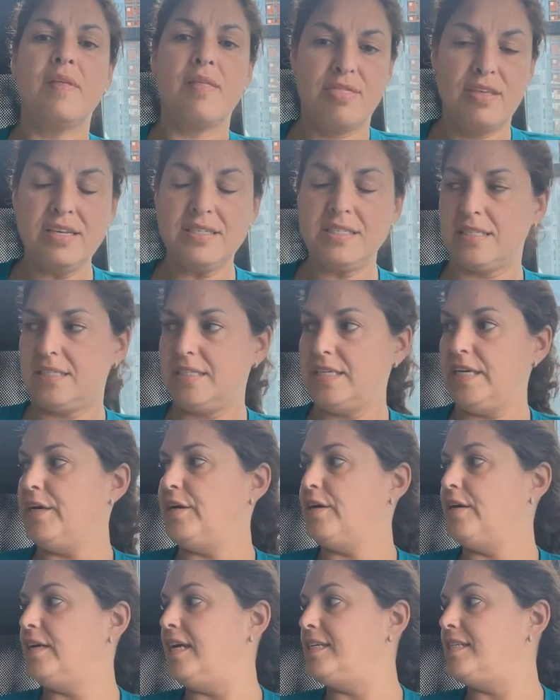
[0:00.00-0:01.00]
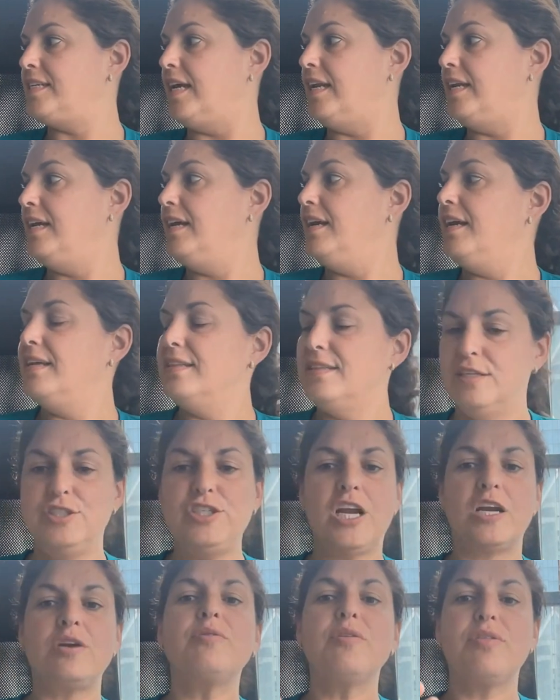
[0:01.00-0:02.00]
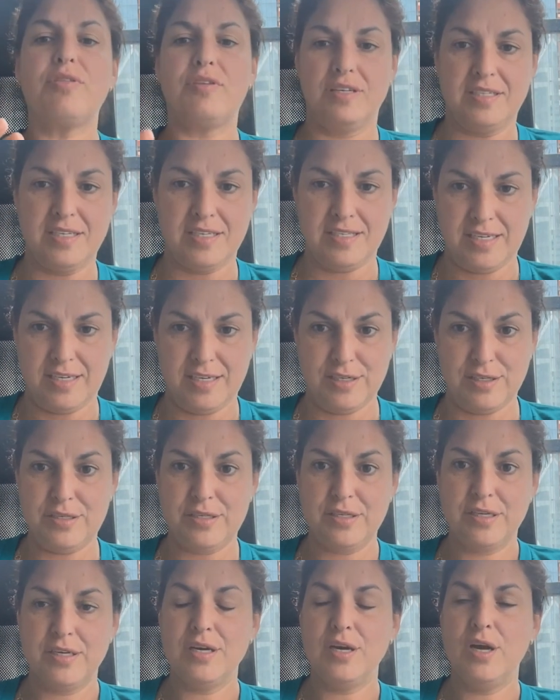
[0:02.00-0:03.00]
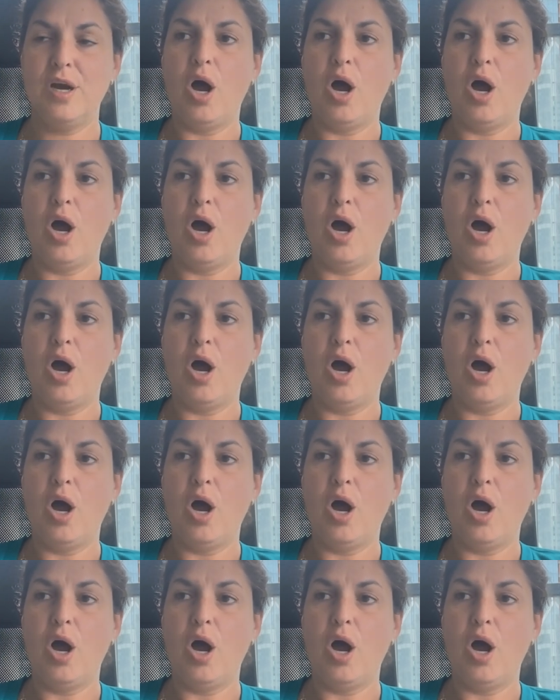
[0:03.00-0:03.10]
thesis here?" And I said, "The general thesis is."